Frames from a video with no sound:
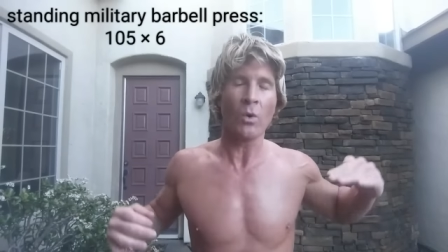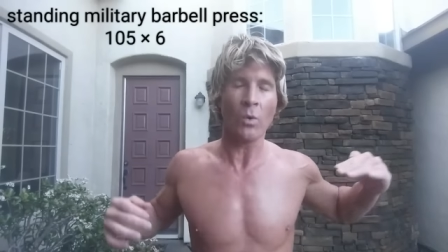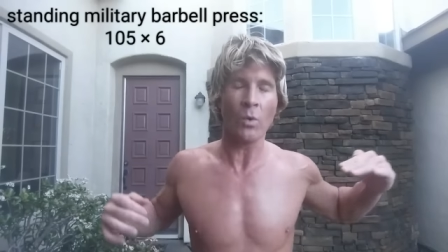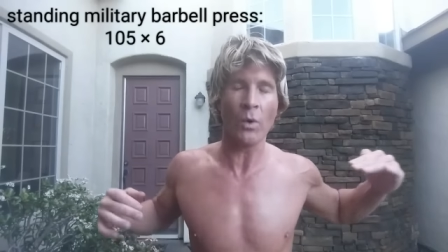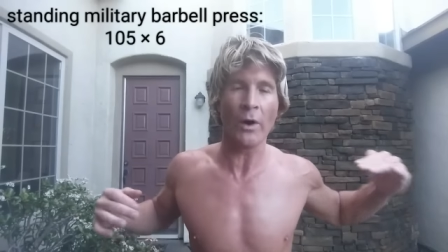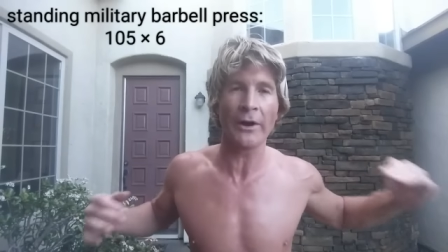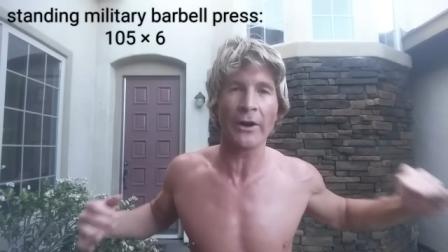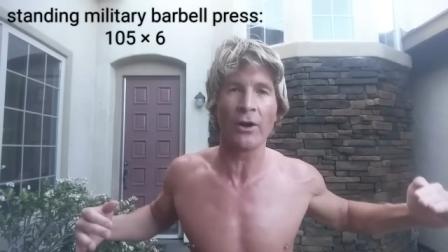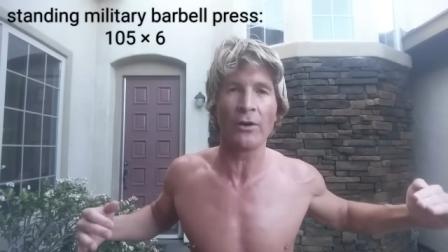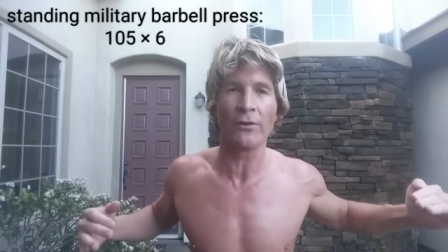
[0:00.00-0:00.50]

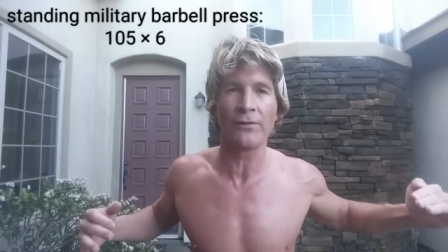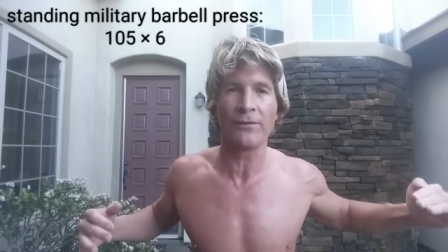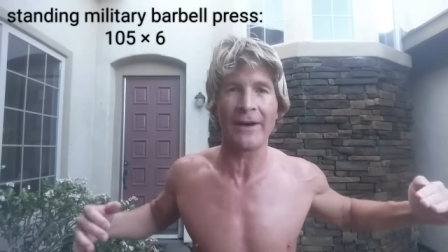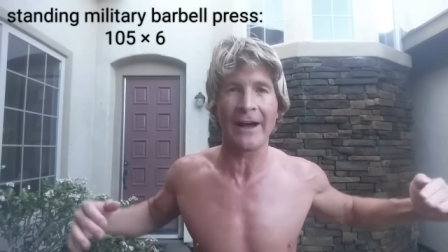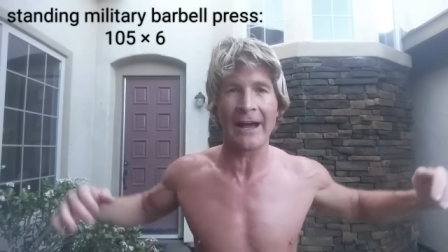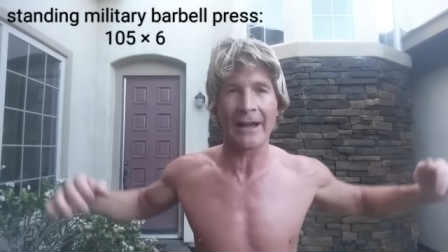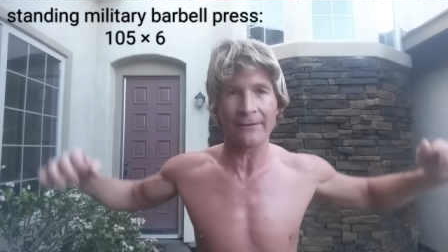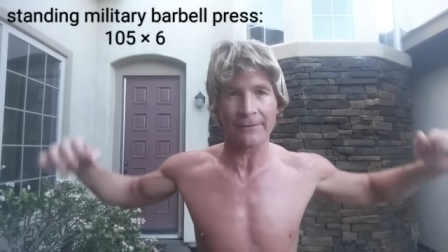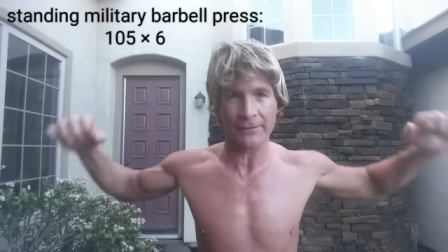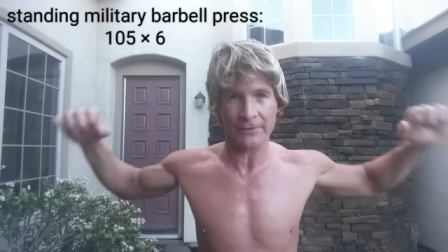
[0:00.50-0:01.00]

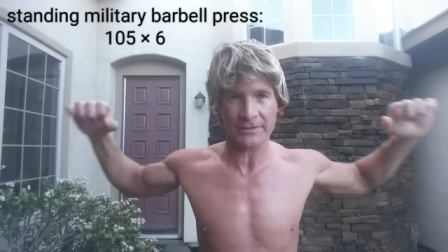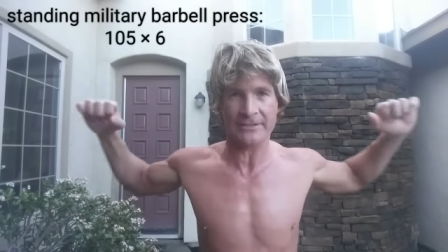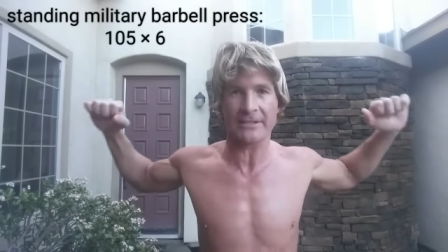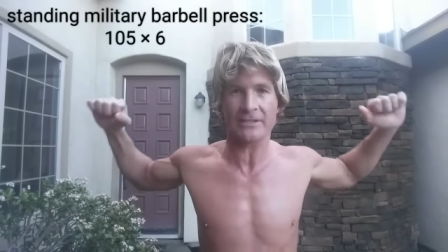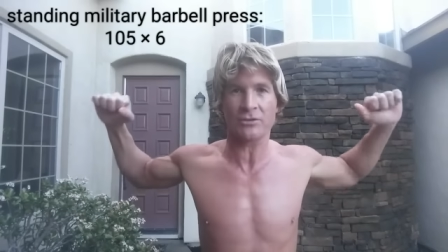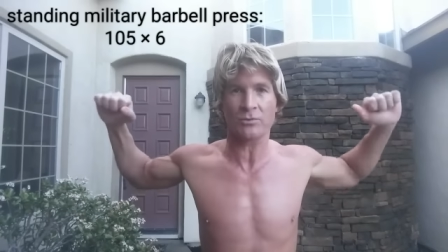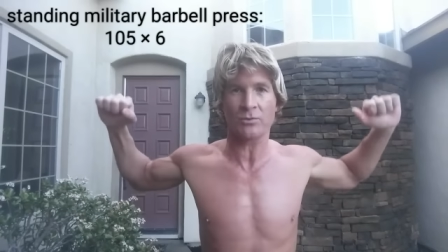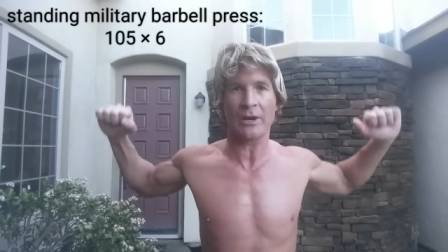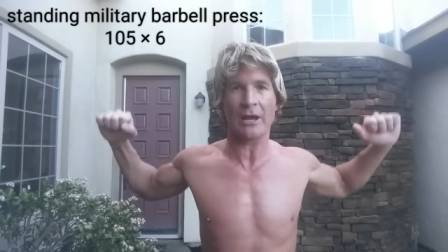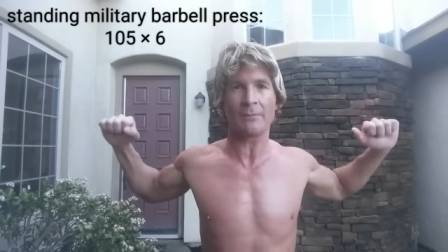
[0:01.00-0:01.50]
105 for
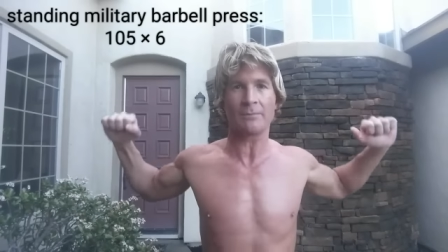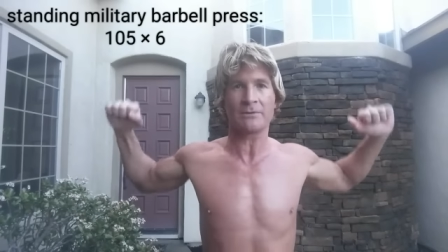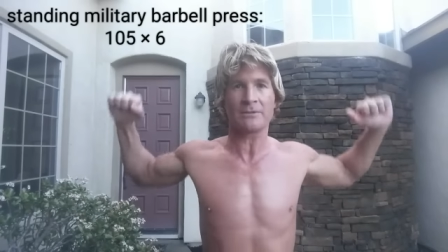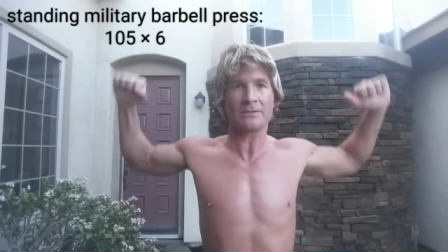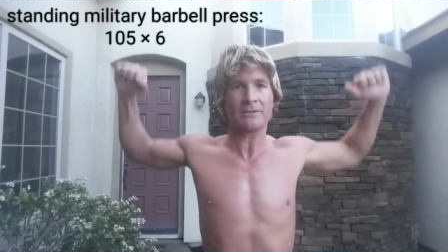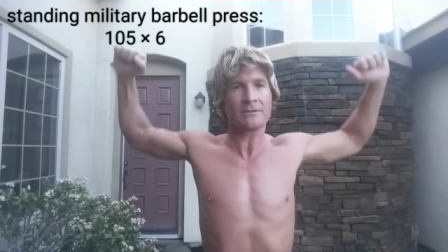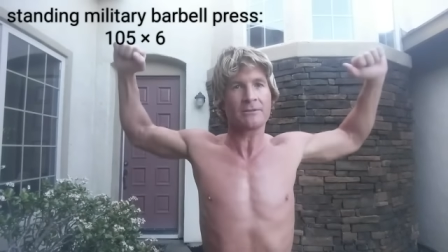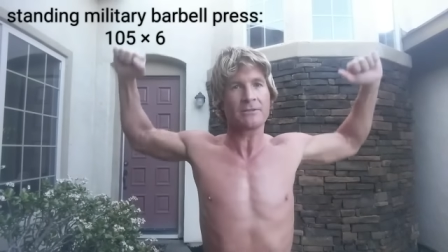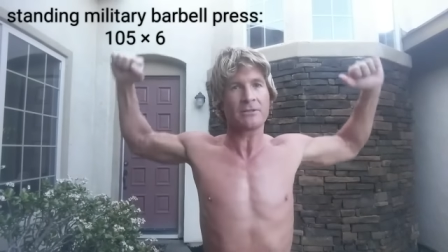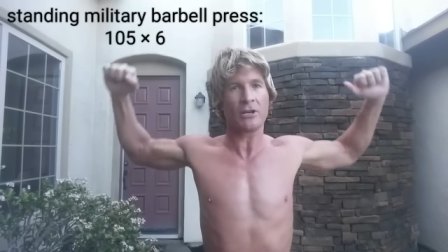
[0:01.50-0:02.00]
six reps.